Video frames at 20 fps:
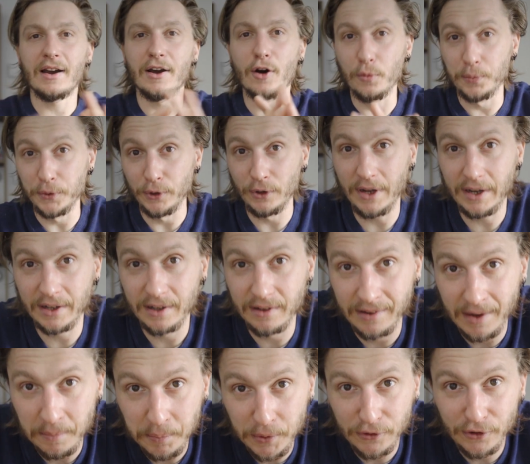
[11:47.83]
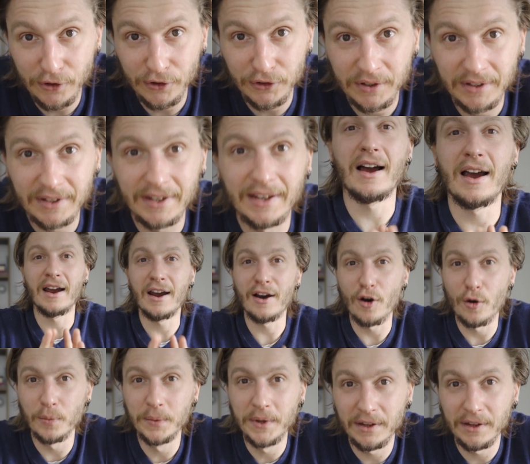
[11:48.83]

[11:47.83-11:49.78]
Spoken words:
hope you liked this episode. I hope